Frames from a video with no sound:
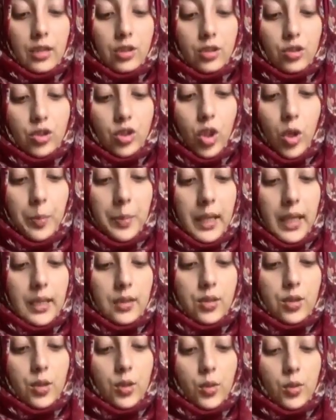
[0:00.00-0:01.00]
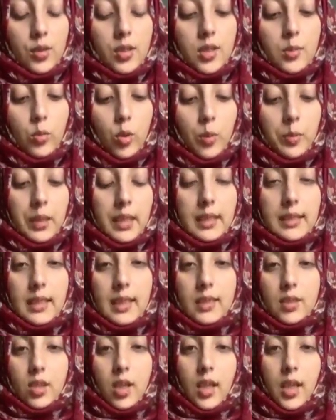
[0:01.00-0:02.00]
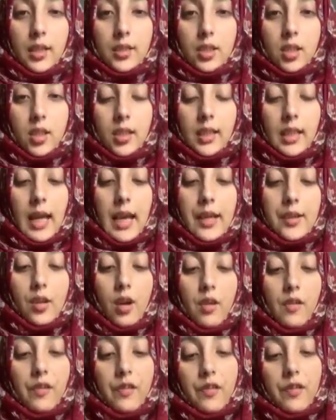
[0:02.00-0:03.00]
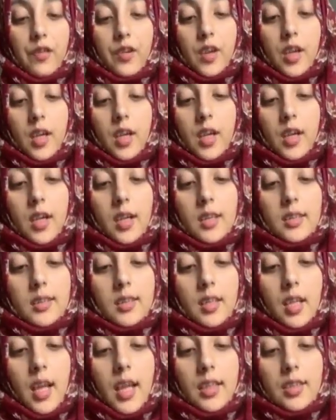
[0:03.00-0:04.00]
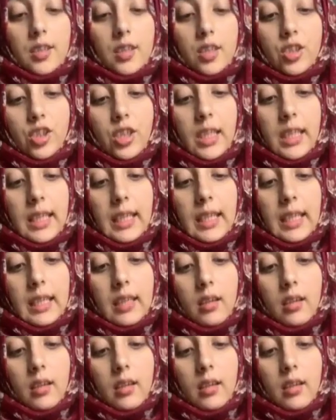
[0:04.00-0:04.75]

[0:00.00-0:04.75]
just chop it into small pieces. So I like to cut the head off, slice the chili in